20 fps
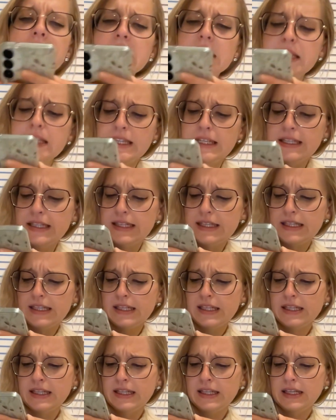
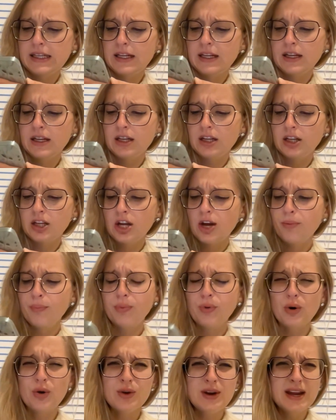The
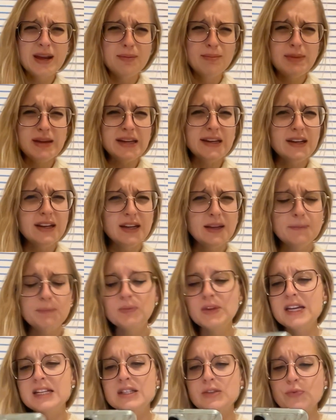Cabrone beanie.
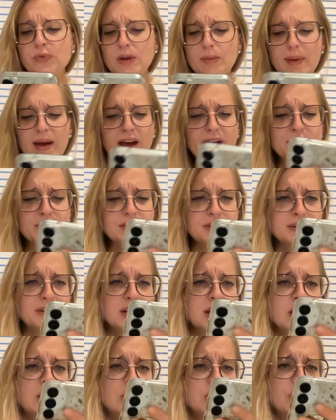It's a free pattern
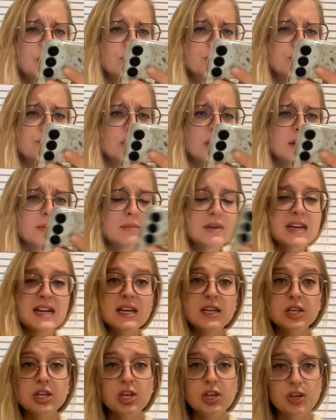from
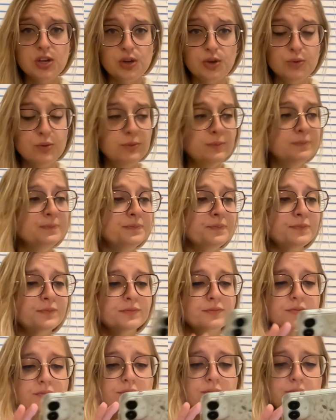Knit Q.
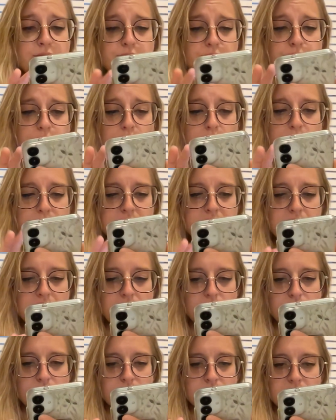Let me see
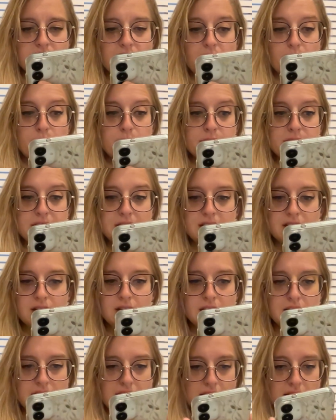if there's like a
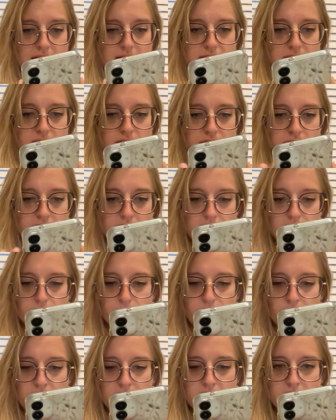bazillion ads on here,
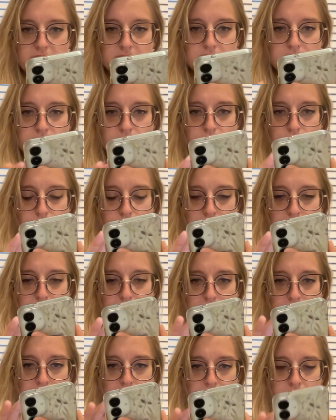but it is a great
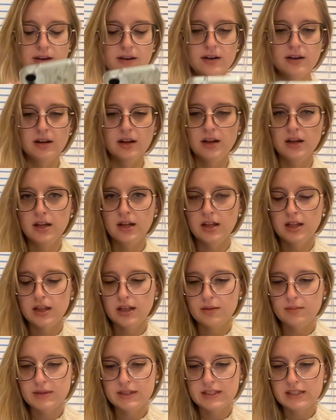pattern.
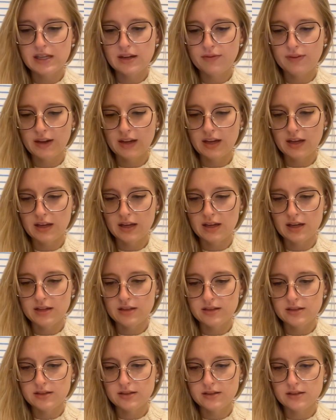Let me see if I can get it
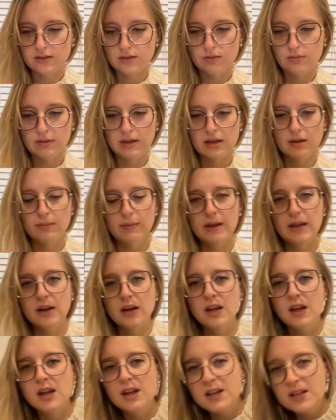to zoom in a bit.
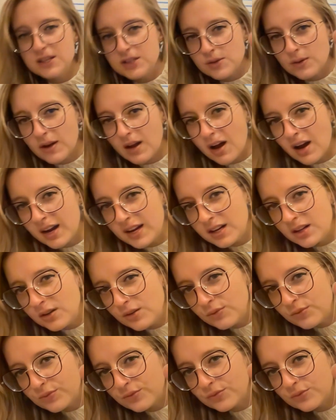So it kind
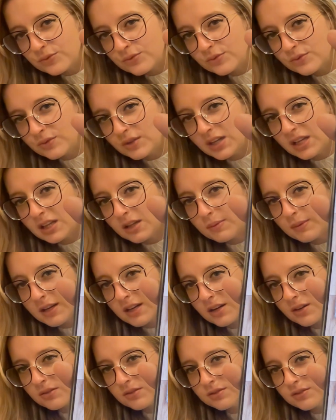of, yeah, there we
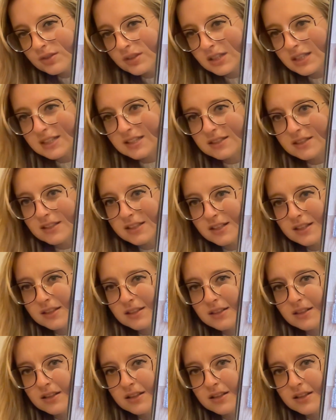go. You can kind of see it.